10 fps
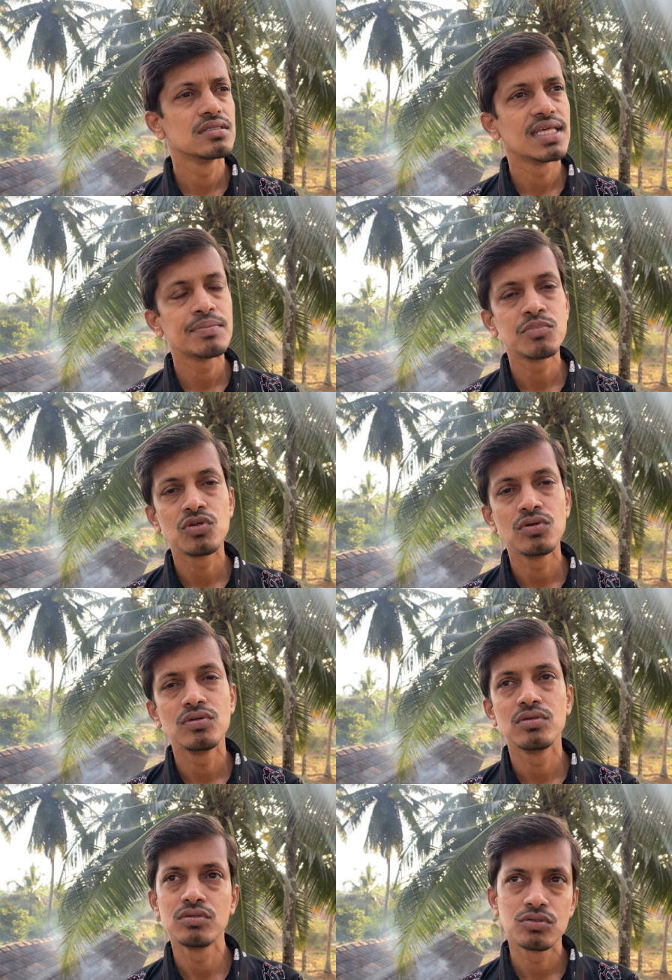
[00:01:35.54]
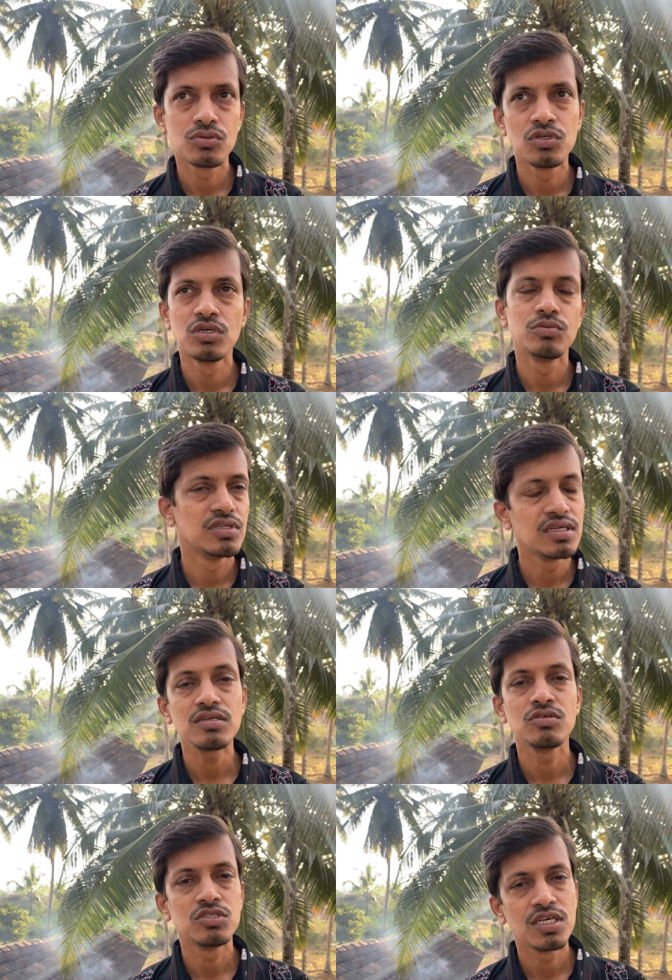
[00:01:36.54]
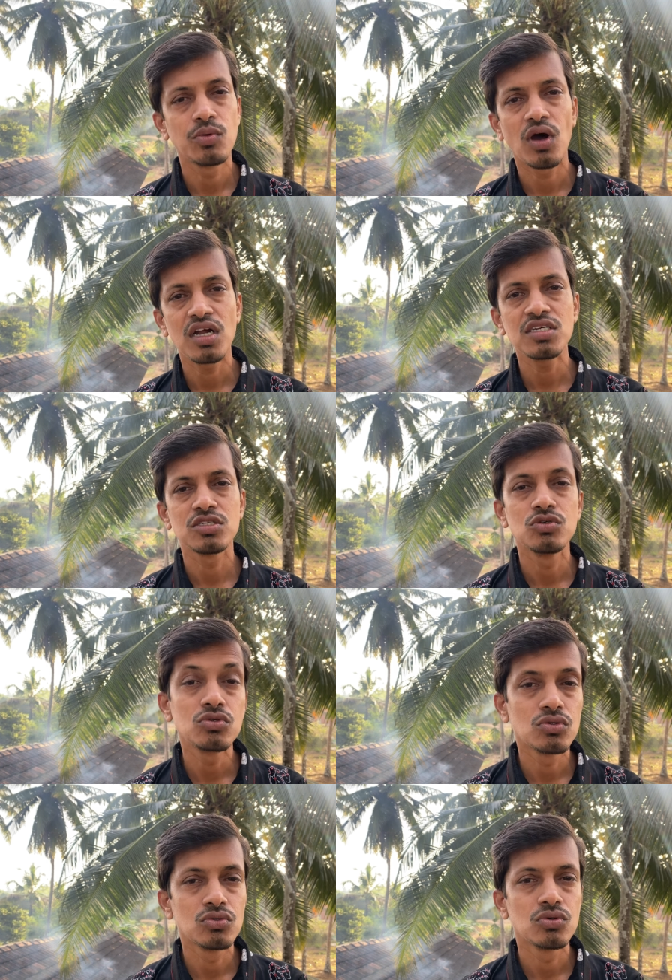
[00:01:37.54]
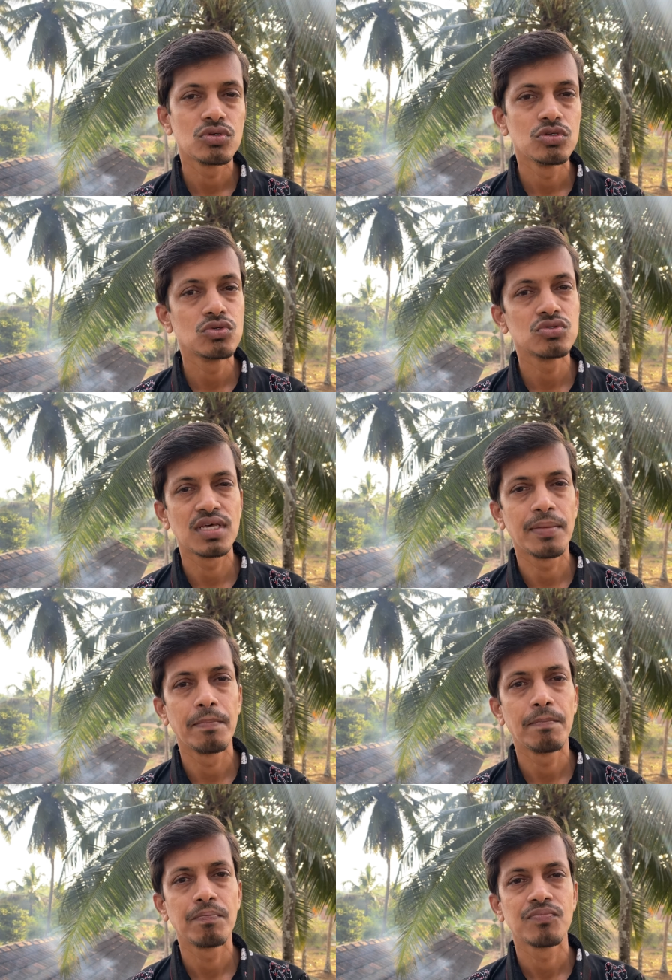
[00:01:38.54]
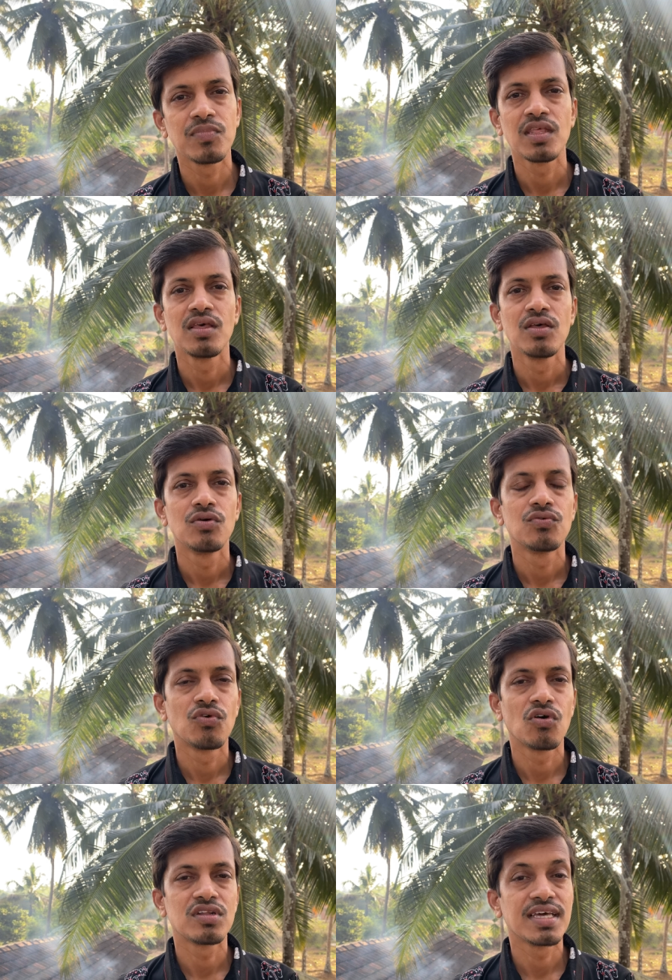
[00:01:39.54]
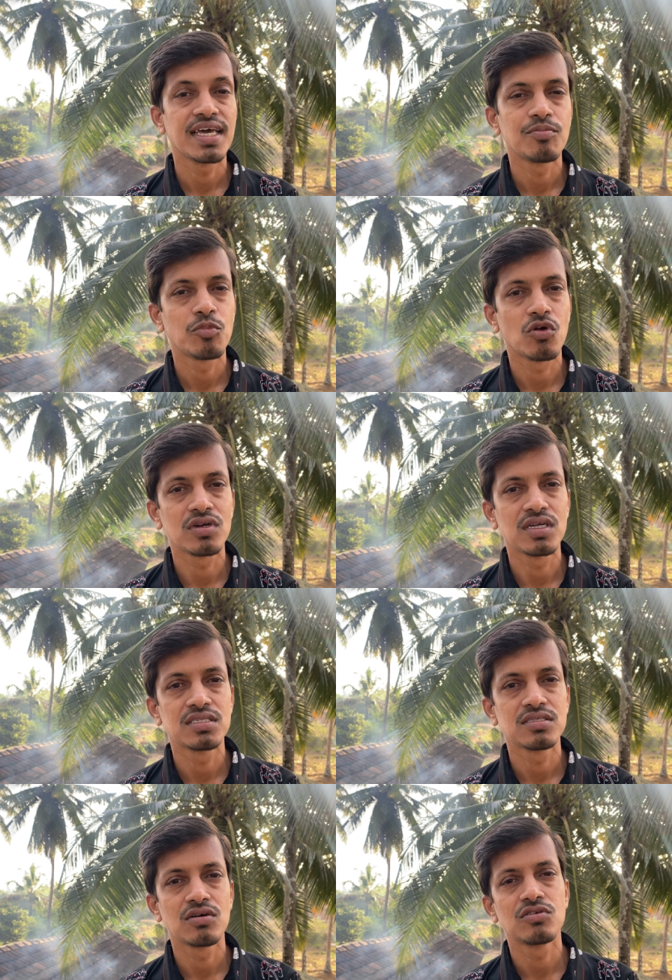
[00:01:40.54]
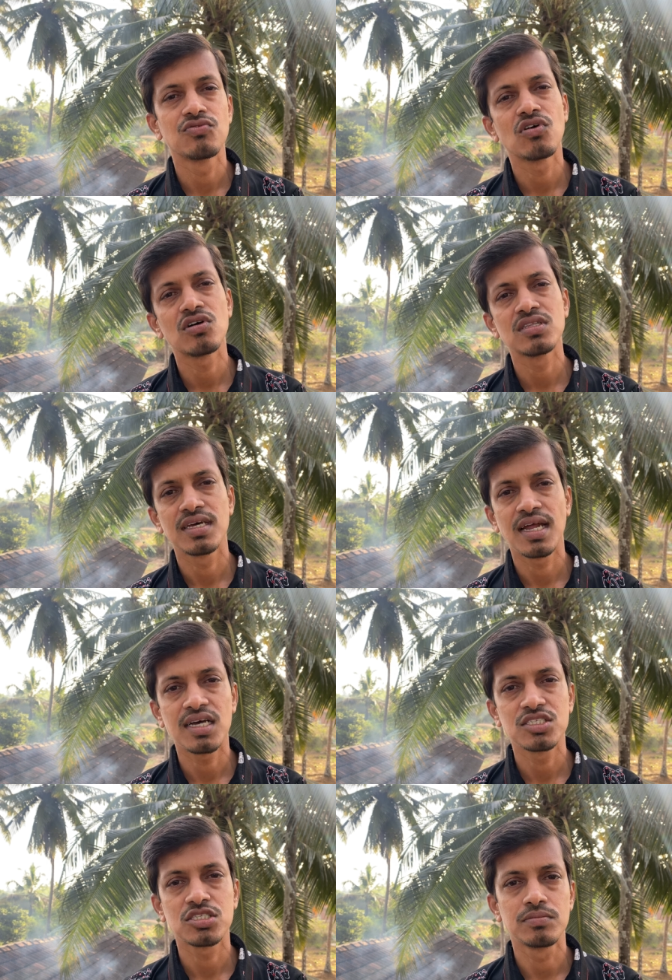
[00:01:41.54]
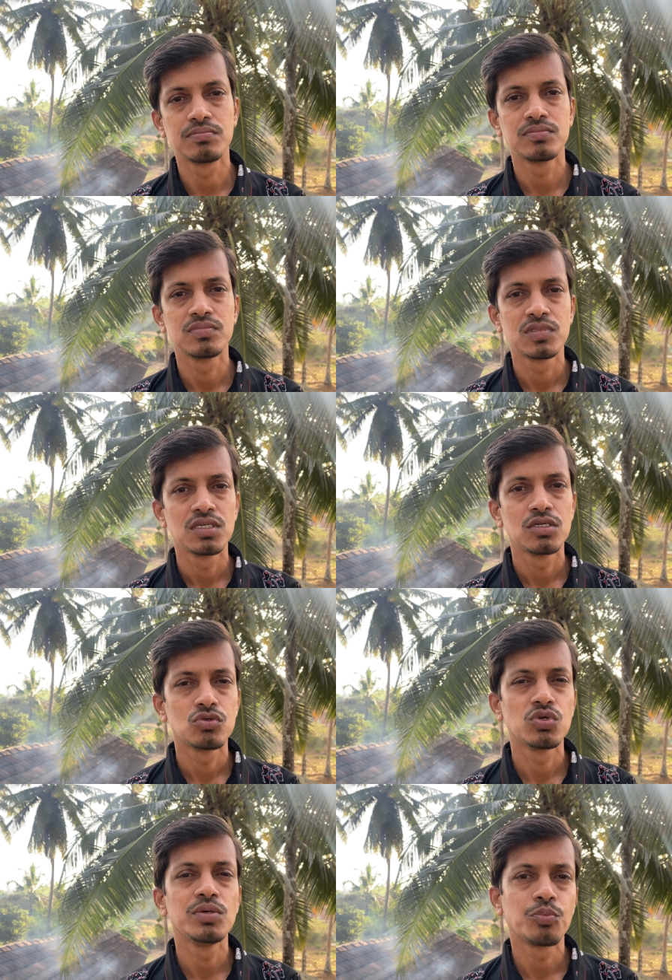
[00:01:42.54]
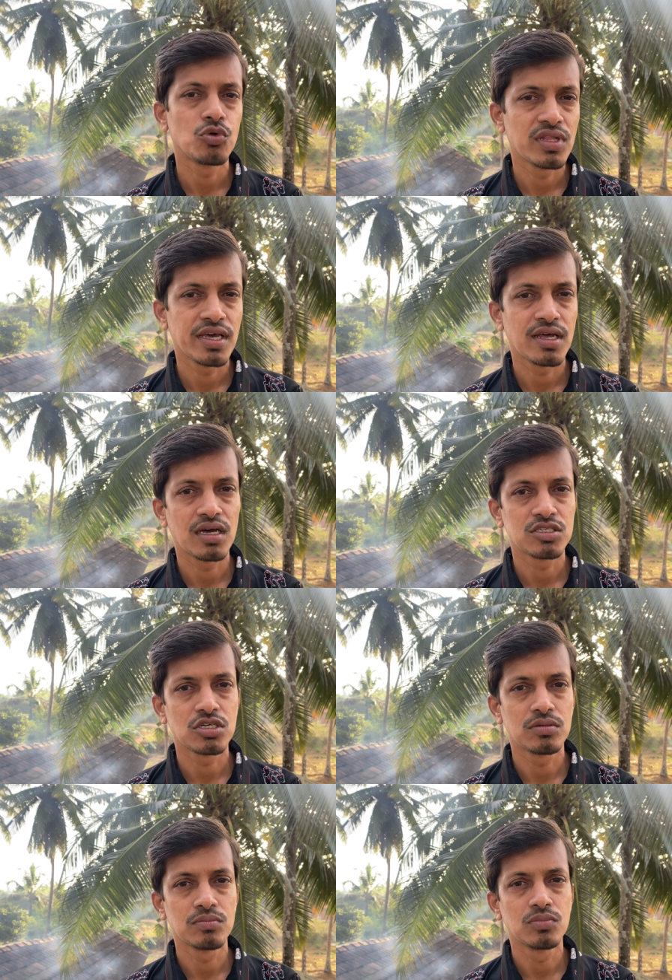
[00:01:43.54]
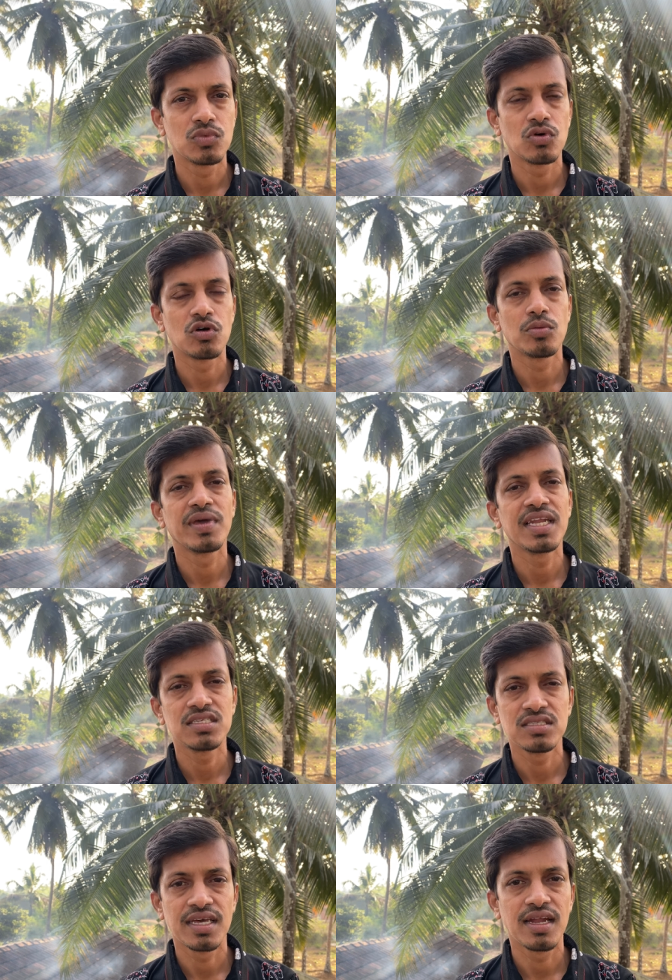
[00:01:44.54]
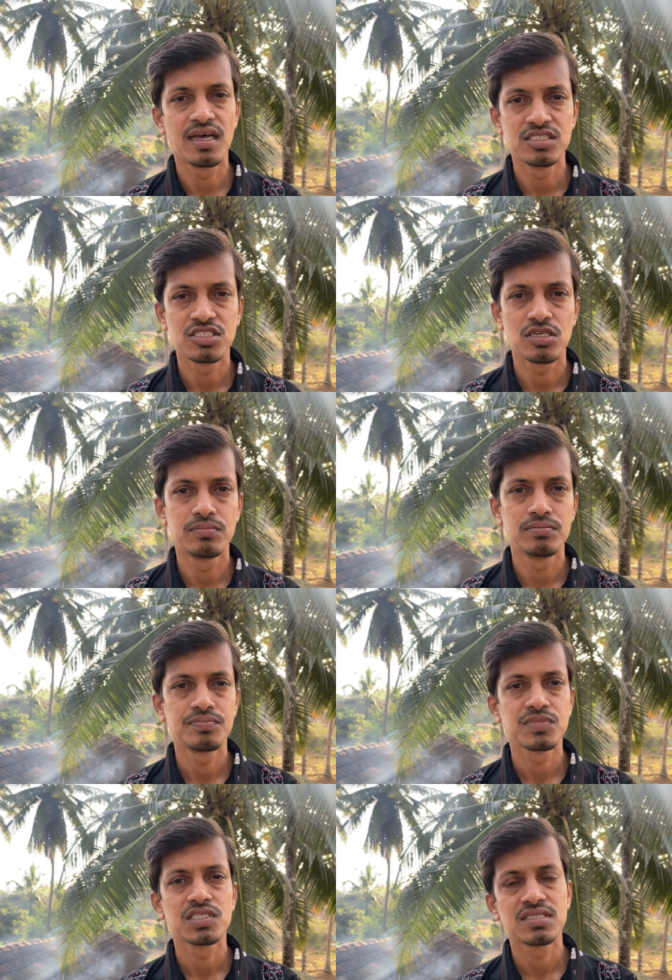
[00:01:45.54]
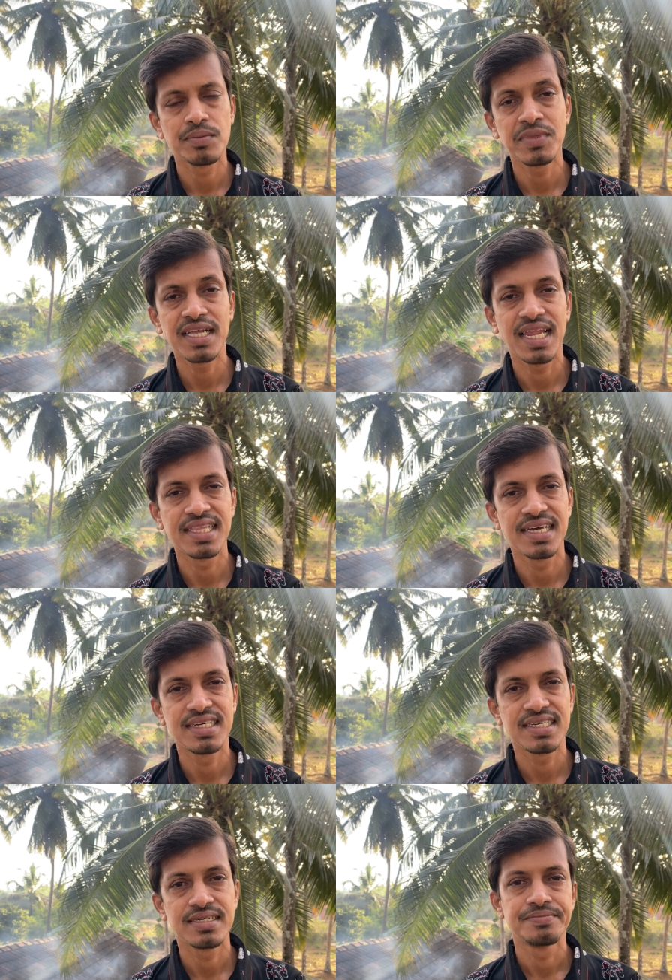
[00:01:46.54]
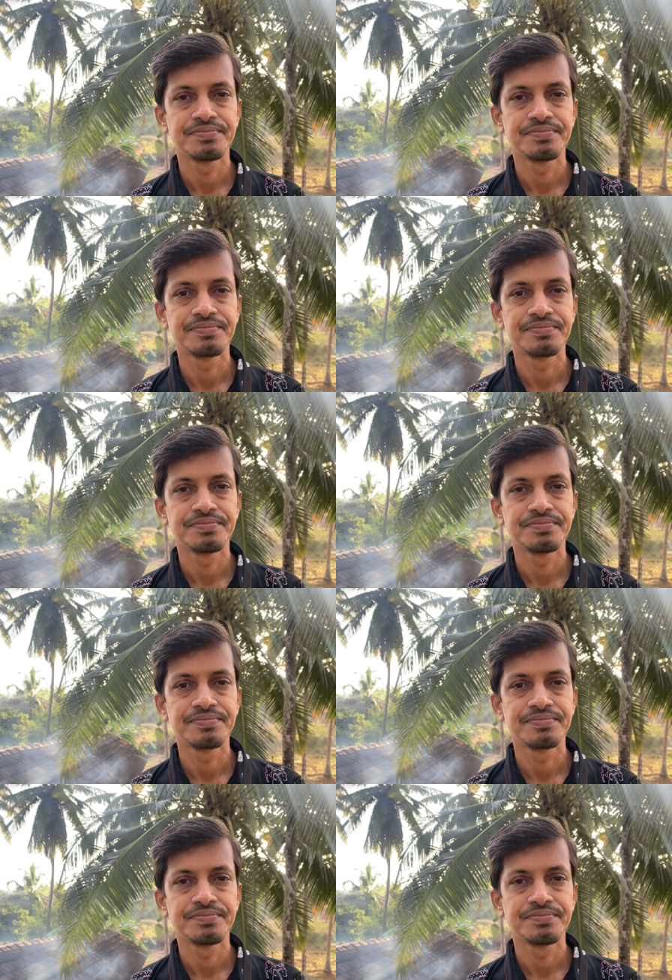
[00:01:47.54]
you to use them for their progress or for their ashram, to improve their ashram or manage their ashram, something like that.